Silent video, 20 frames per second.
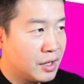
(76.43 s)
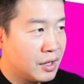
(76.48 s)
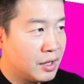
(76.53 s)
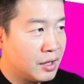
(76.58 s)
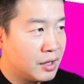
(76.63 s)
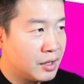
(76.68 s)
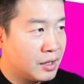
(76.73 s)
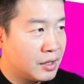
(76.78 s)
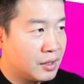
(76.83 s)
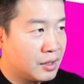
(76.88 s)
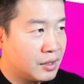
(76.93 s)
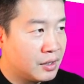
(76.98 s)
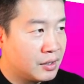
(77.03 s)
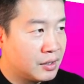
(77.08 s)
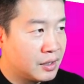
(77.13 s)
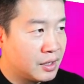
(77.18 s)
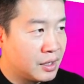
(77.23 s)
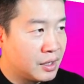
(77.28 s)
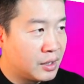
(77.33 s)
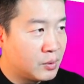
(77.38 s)

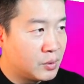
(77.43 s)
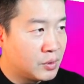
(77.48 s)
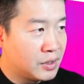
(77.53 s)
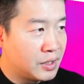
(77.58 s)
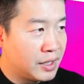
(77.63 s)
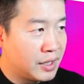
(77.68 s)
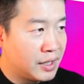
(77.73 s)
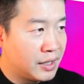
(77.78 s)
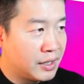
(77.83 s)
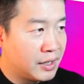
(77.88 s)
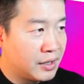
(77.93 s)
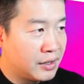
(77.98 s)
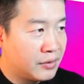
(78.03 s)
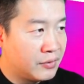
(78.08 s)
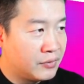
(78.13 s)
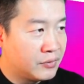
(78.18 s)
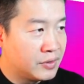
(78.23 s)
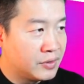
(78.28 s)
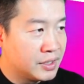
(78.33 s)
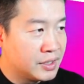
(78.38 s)
And I will
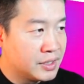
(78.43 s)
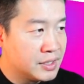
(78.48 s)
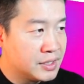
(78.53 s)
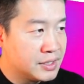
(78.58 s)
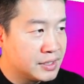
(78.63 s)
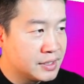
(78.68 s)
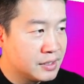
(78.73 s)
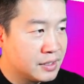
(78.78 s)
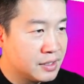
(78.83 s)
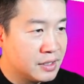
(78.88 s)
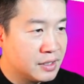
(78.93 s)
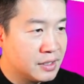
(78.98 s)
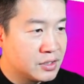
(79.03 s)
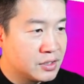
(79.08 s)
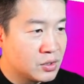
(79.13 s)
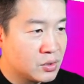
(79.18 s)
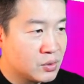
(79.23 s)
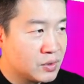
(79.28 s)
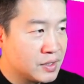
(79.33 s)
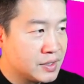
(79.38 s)
have this.
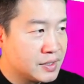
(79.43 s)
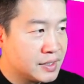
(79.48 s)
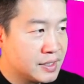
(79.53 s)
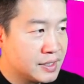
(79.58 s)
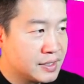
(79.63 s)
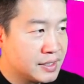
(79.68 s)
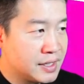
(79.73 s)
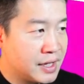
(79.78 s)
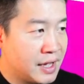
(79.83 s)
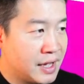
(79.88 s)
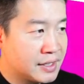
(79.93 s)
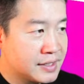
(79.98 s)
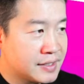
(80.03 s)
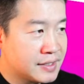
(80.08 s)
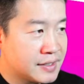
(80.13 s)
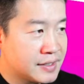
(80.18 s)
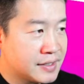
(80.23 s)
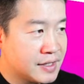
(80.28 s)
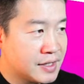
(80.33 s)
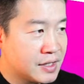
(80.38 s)
So this is
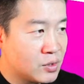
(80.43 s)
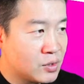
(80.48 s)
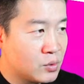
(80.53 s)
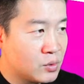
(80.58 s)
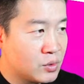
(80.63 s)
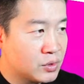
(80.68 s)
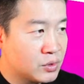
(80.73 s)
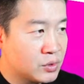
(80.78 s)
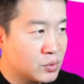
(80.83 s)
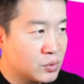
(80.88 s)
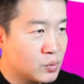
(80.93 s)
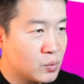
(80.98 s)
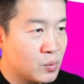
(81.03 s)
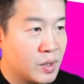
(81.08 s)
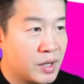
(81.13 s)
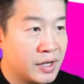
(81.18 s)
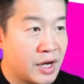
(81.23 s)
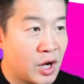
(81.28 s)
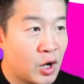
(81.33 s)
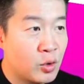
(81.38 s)
x is equal to
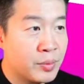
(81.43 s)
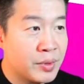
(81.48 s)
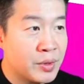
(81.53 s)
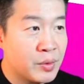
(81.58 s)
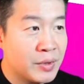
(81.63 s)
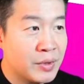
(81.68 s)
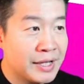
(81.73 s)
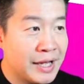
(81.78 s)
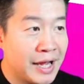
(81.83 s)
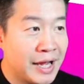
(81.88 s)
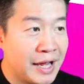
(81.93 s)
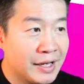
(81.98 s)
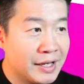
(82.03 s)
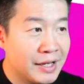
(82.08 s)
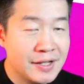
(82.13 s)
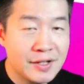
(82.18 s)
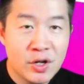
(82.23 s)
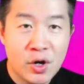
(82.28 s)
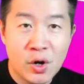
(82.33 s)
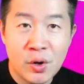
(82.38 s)
1. I'll be
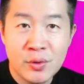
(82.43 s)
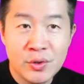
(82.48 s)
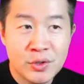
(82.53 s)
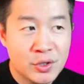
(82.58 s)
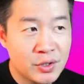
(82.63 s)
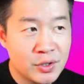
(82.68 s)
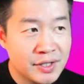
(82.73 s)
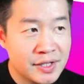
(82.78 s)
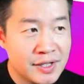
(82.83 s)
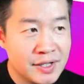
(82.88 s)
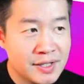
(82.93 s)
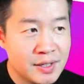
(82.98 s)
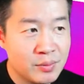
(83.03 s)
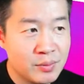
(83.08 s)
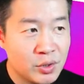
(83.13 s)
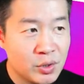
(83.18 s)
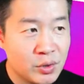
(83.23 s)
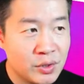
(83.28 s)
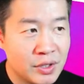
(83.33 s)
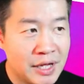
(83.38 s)
retaining this horizontal
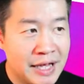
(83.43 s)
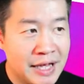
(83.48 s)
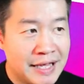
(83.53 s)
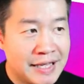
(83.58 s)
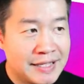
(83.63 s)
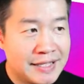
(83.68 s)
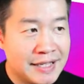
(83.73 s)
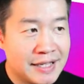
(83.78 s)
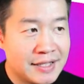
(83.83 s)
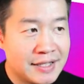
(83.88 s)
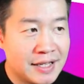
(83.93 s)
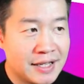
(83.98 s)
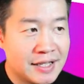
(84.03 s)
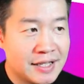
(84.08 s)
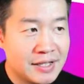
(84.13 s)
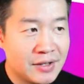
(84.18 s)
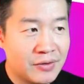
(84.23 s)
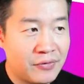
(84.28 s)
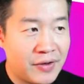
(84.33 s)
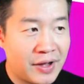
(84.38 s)
asymptote since it
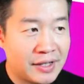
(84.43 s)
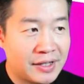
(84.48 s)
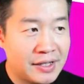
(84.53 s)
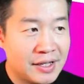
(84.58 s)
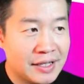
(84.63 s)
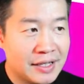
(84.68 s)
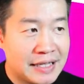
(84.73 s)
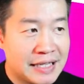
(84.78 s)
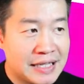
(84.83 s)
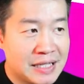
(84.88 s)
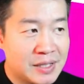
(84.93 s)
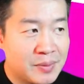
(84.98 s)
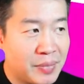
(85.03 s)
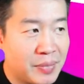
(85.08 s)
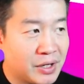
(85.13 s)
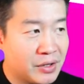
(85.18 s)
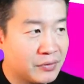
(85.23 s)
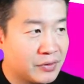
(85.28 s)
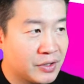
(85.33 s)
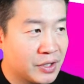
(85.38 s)
is affecting this
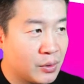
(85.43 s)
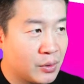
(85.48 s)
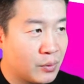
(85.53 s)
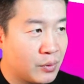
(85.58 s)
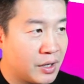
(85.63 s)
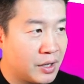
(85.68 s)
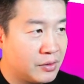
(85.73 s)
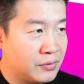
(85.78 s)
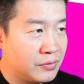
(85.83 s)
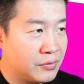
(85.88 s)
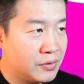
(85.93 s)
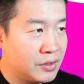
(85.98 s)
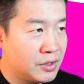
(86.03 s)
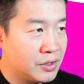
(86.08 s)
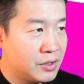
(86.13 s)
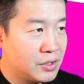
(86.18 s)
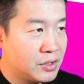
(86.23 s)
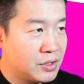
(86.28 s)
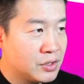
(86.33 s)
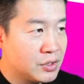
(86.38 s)
part of the graph.
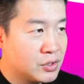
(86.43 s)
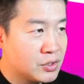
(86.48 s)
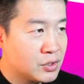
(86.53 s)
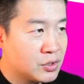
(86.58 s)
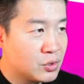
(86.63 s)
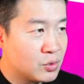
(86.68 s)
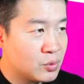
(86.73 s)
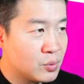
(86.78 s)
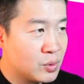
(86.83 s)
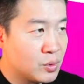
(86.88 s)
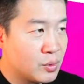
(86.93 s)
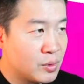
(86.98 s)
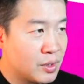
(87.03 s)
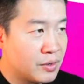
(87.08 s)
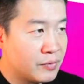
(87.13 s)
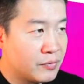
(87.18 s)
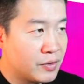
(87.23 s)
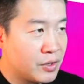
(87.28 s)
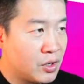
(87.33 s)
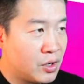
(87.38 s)
So we'll
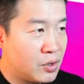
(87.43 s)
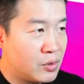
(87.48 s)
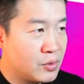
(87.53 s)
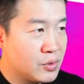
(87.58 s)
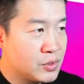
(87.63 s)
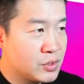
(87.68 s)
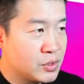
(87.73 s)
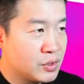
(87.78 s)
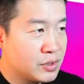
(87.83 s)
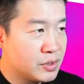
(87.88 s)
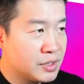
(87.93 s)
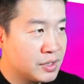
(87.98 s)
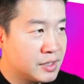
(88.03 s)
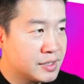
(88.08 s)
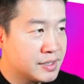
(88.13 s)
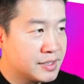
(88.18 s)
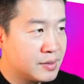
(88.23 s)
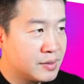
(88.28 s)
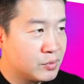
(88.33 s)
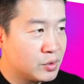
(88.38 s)
have a
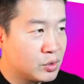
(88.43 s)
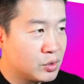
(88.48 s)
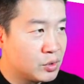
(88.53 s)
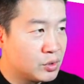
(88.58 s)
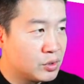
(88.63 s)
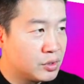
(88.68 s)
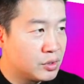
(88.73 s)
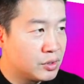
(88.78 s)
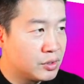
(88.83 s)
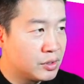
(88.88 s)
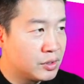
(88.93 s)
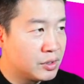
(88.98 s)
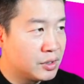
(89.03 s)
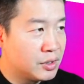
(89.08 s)
horizontal asymptote.